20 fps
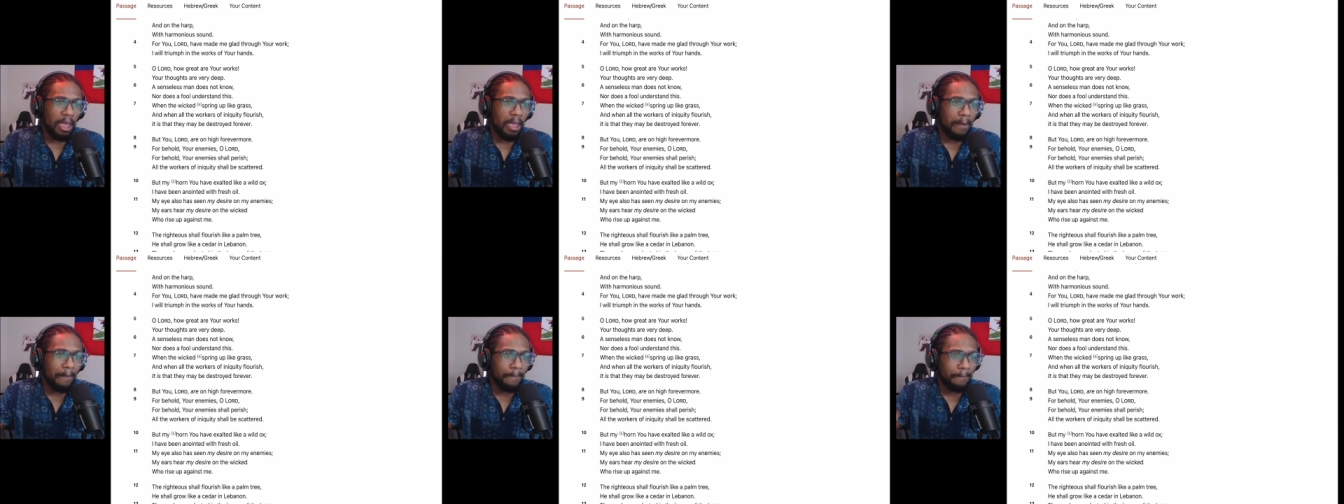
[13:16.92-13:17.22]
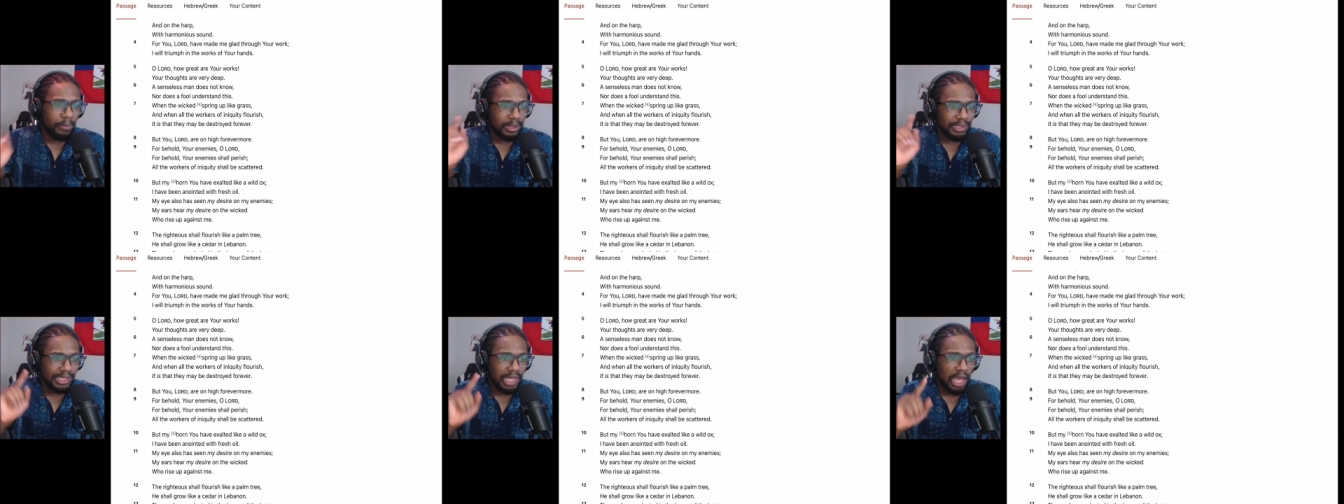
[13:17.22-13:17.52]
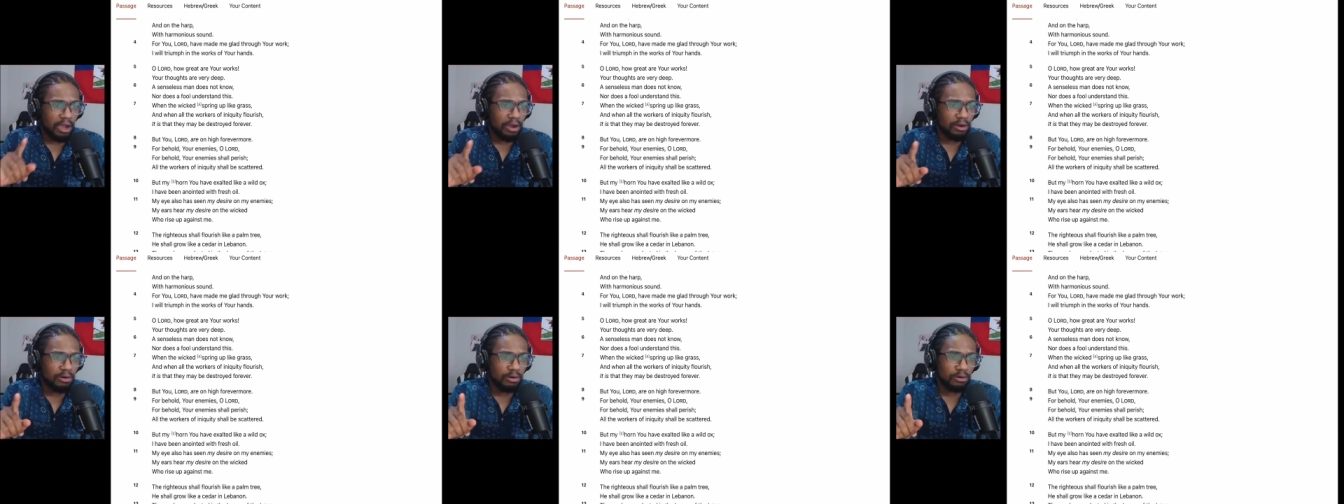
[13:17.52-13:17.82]
But
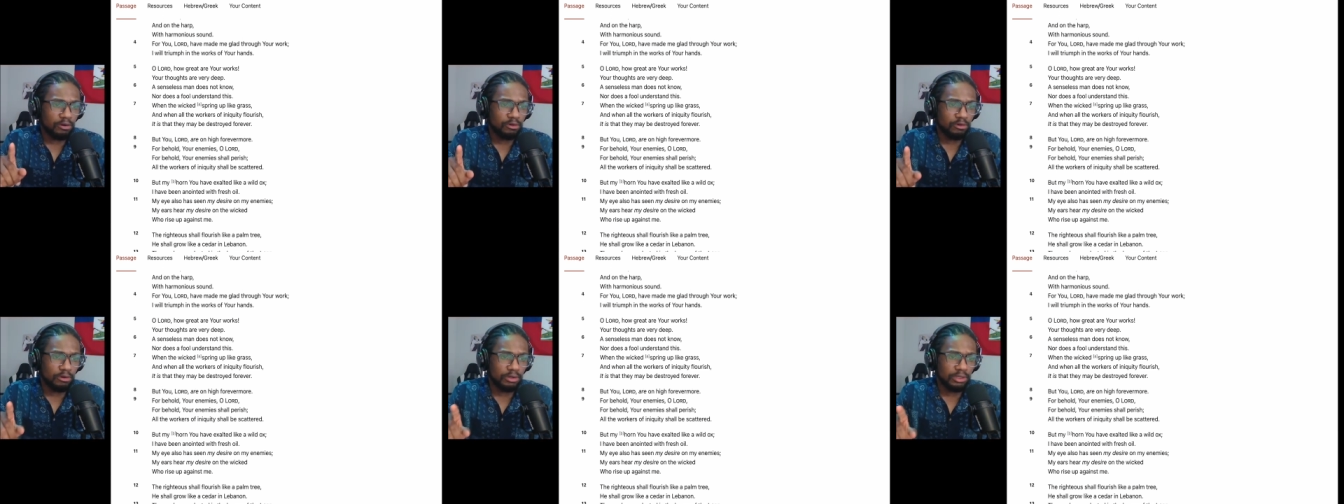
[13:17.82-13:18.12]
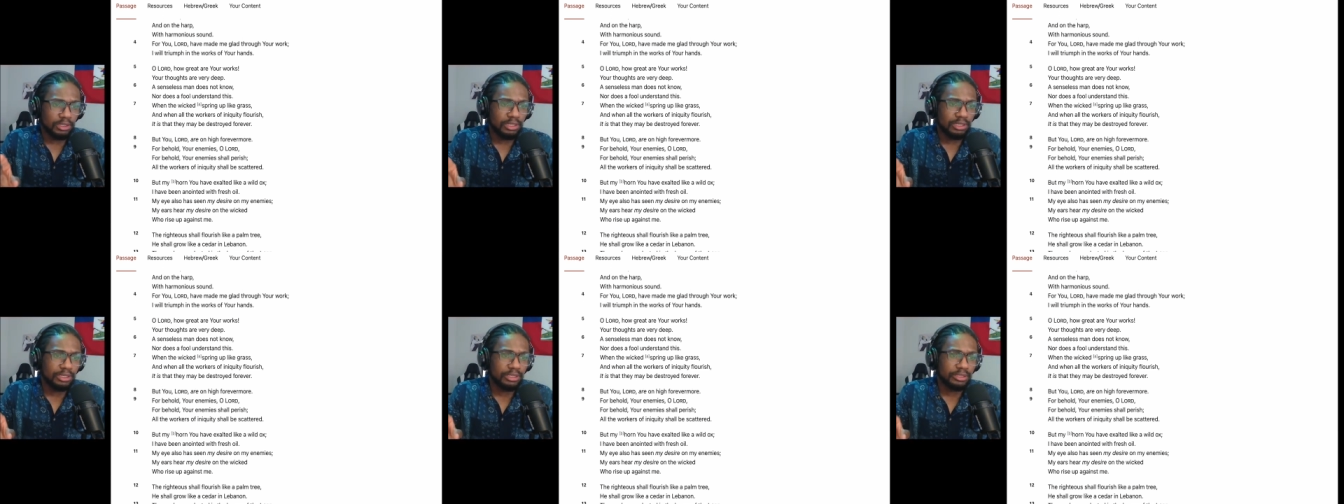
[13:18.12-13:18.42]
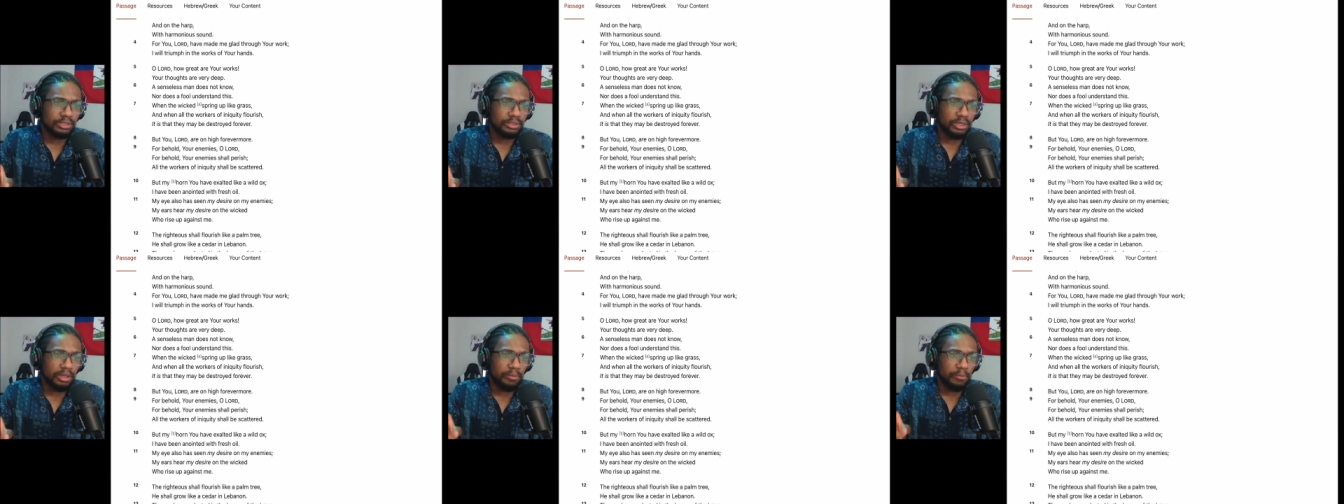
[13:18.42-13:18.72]
thou, O Lord,
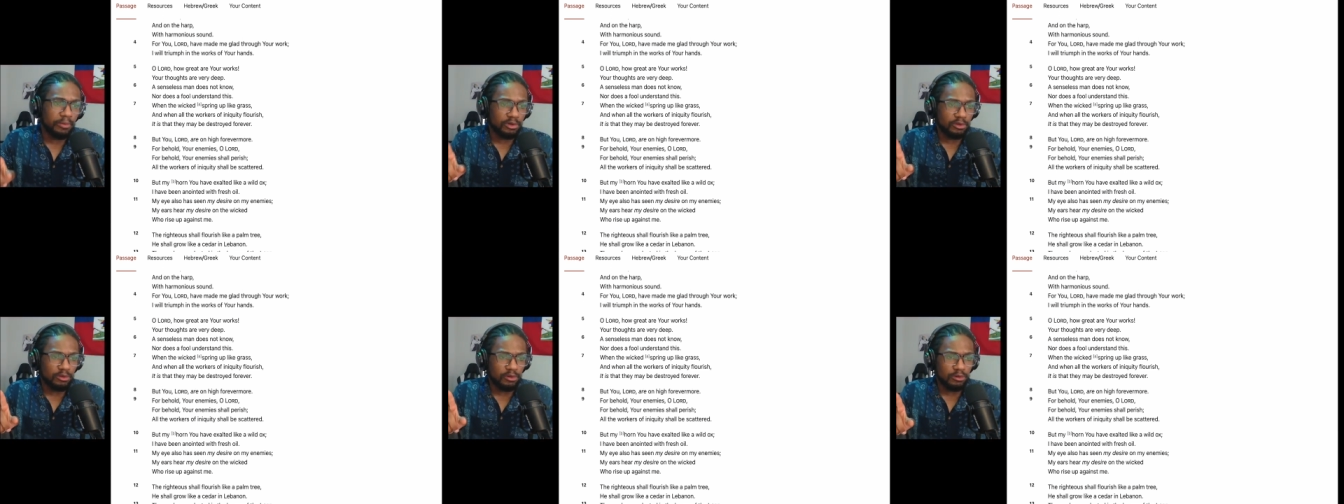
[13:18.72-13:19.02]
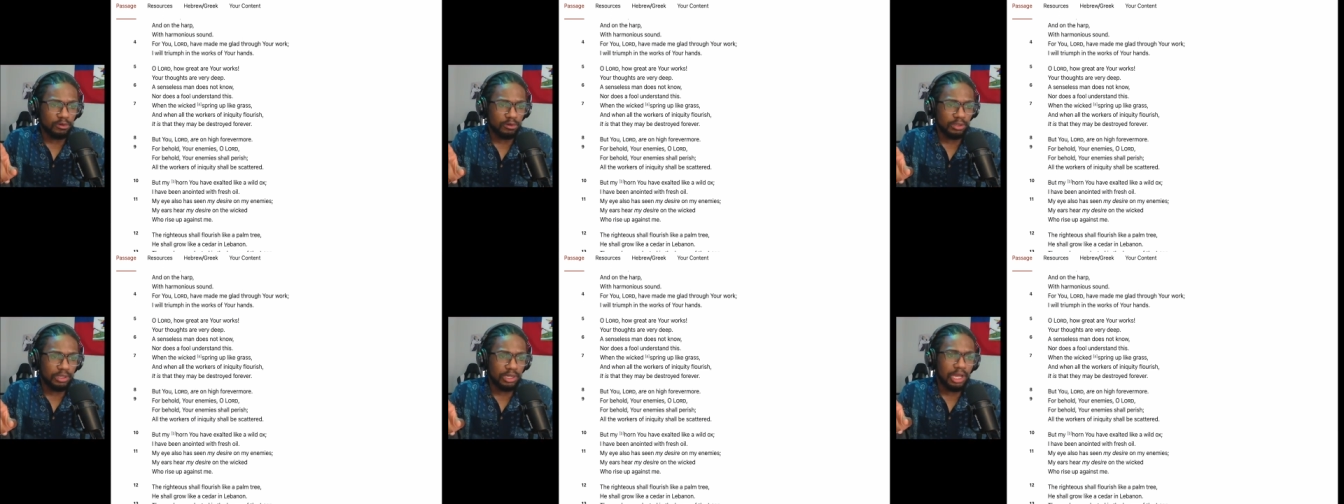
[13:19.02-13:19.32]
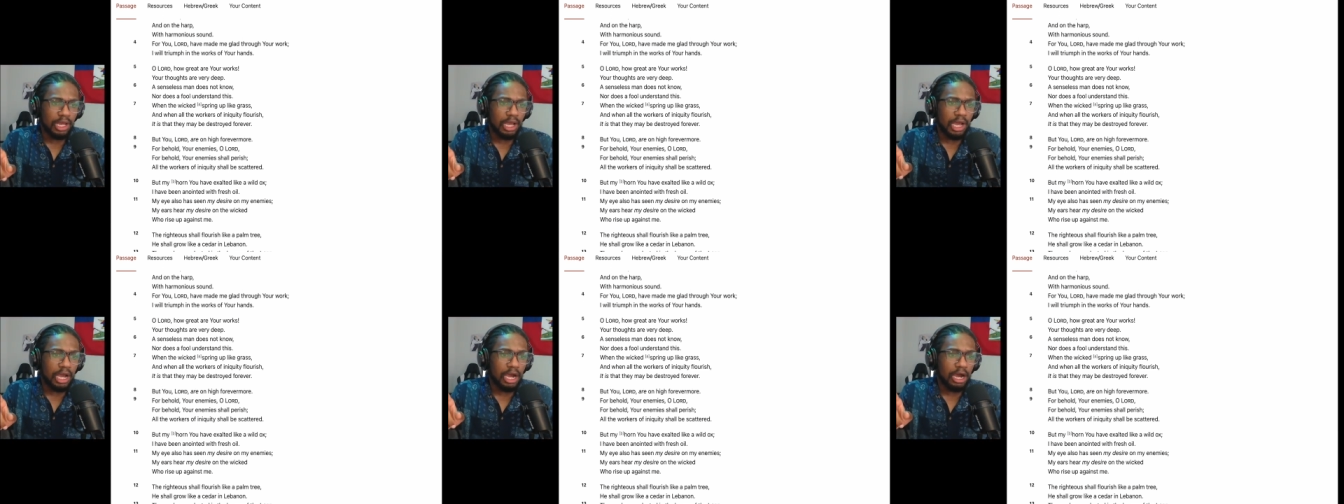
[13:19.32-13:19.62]
but you, Lord,
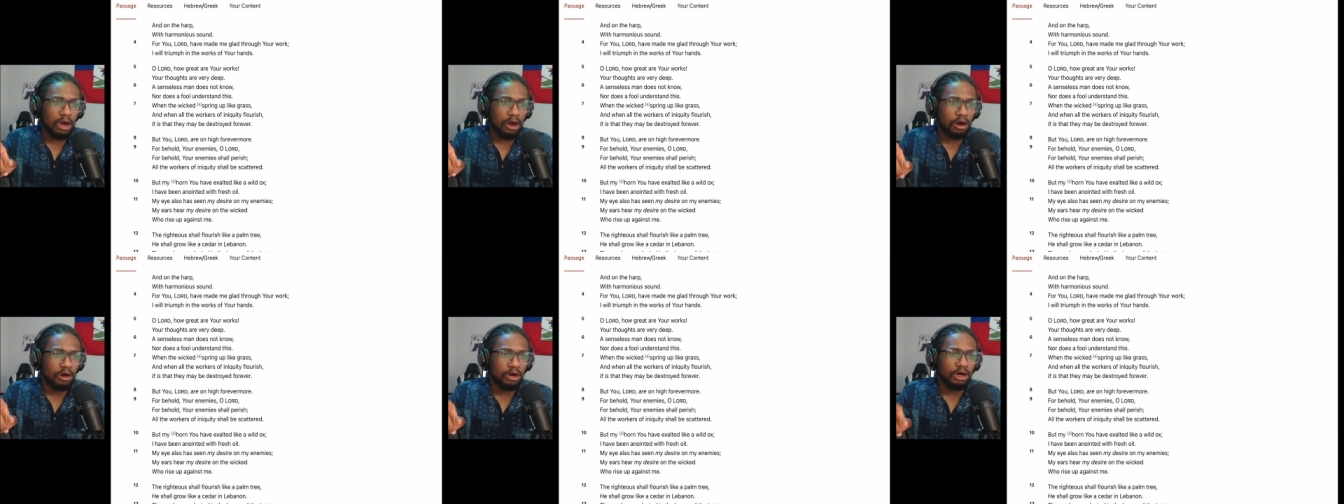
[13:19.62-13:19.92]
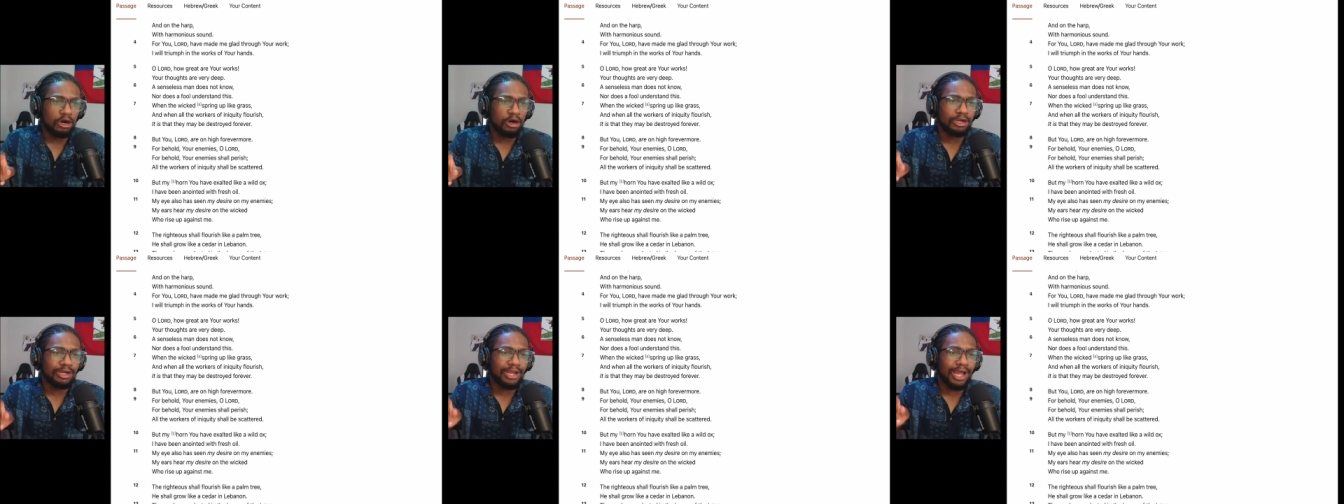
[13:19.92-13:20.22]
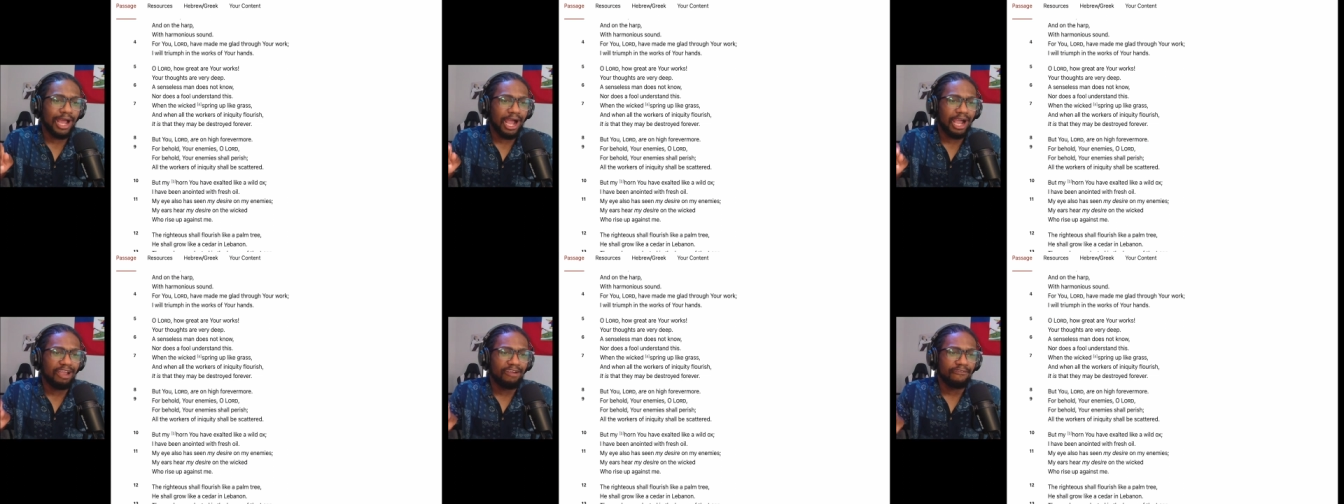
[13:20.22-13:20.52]
are on
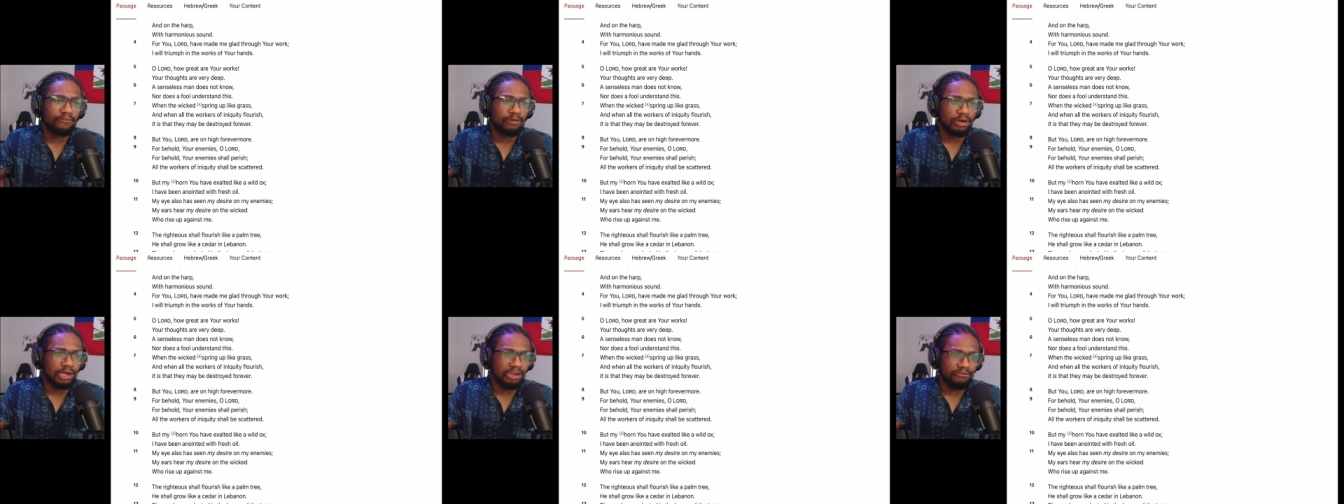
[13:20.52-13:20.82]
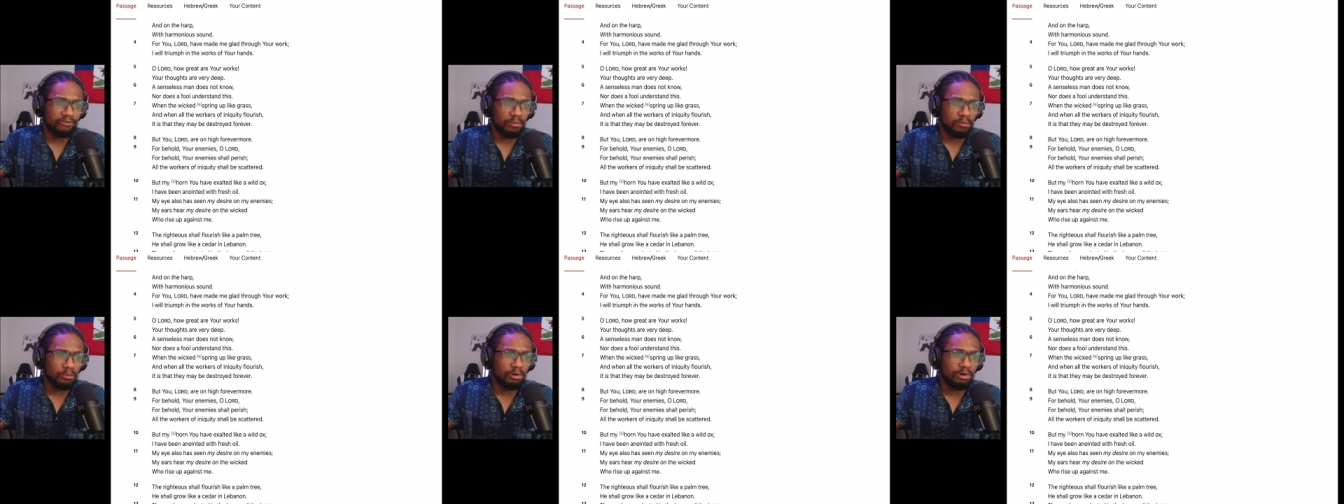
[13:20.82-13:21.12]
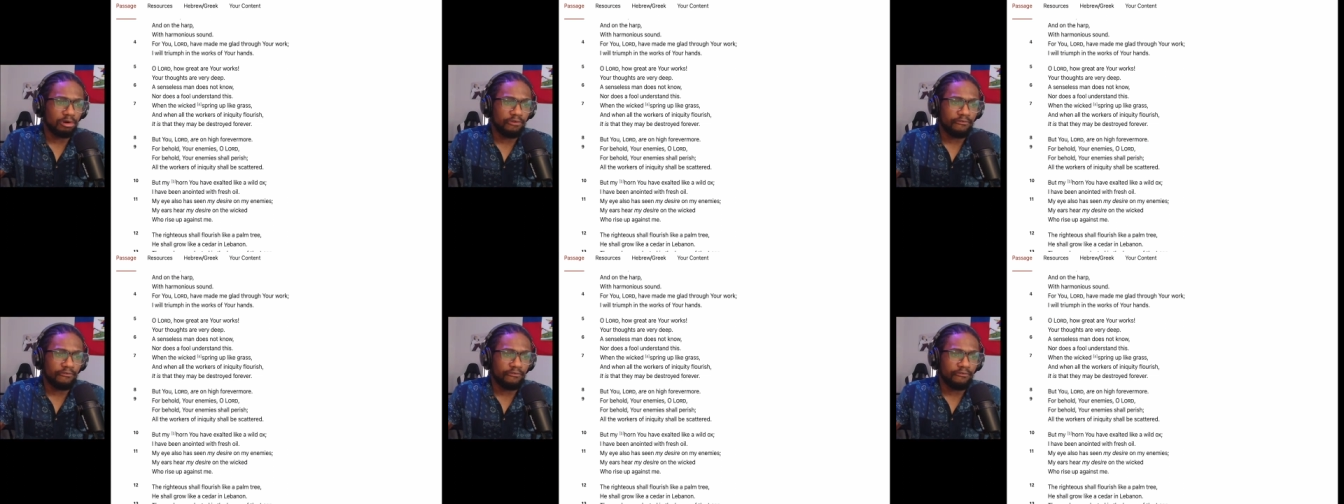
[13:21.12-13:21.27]
high forevermore.